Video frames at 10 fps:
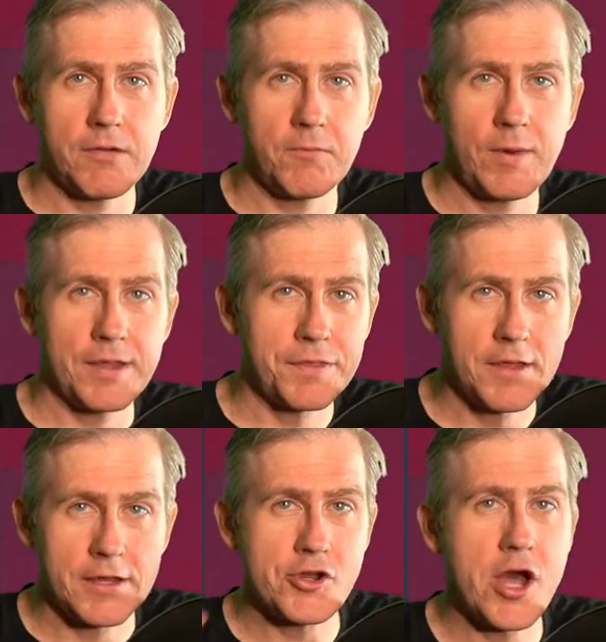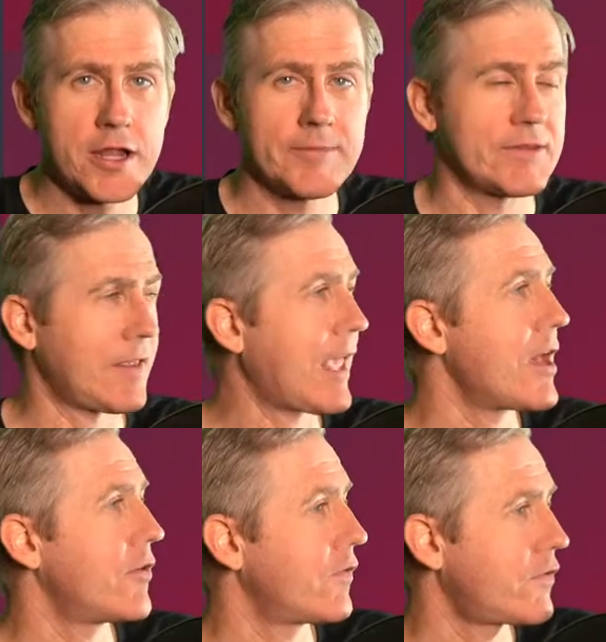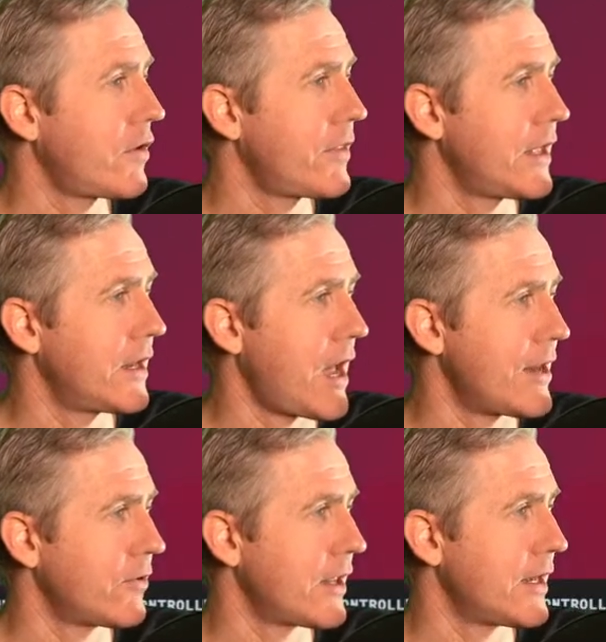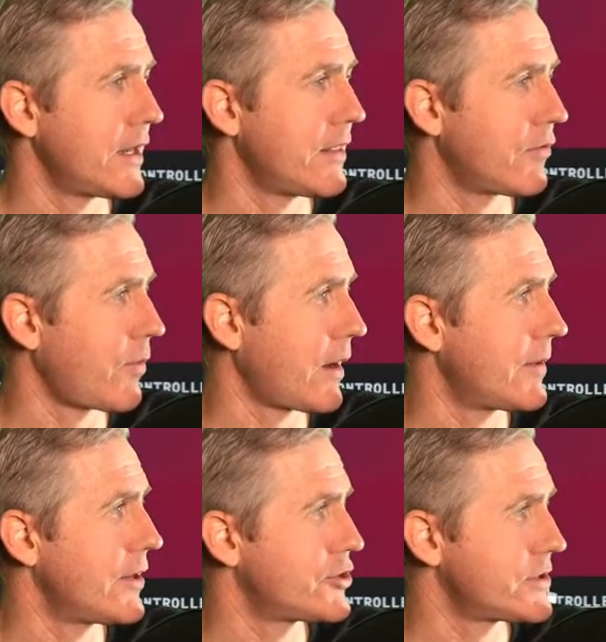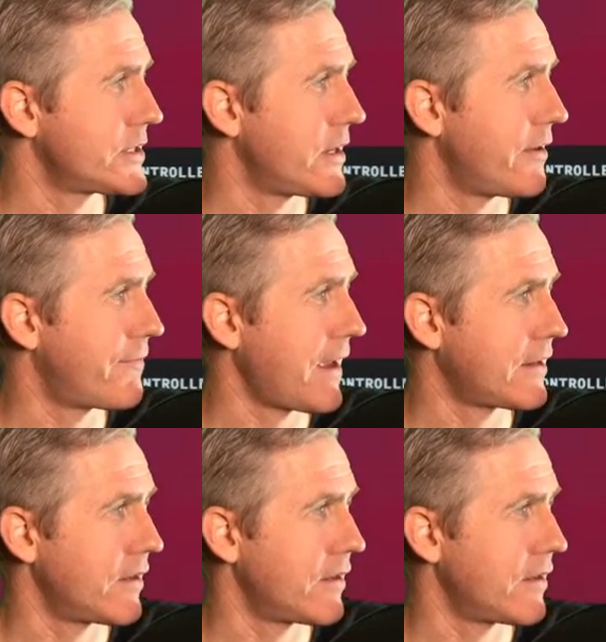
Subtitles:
with anonymous account just so that I don't get any of these recommendations and affect it.